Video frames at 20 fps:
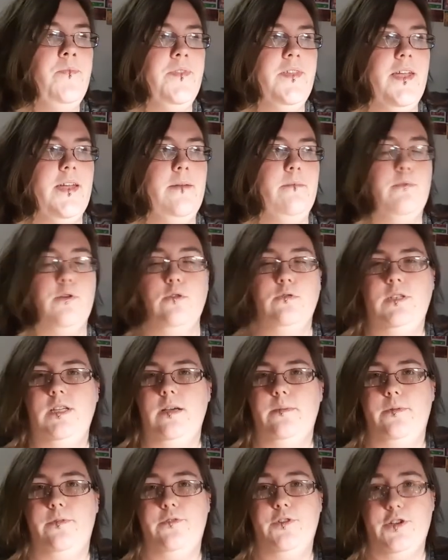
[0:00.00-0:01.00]
And pro
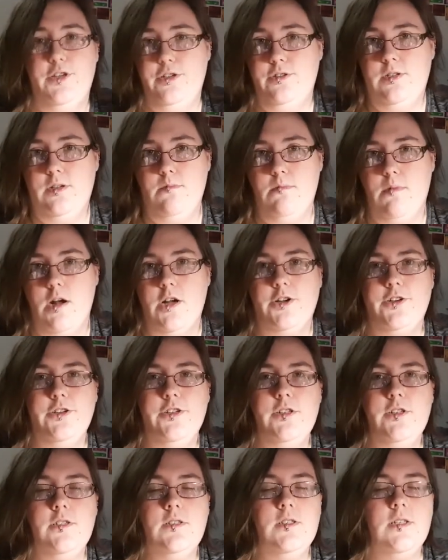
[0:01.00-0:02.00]
tip, if you're using
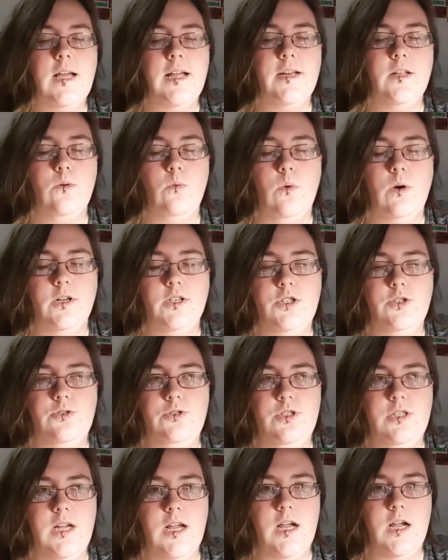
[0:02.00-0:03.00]
markers and you want to
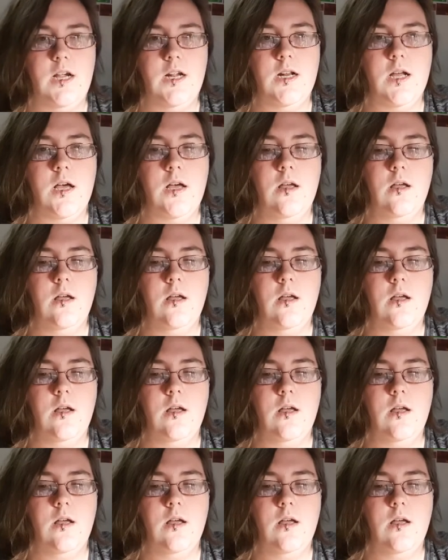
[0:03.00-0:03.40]
shade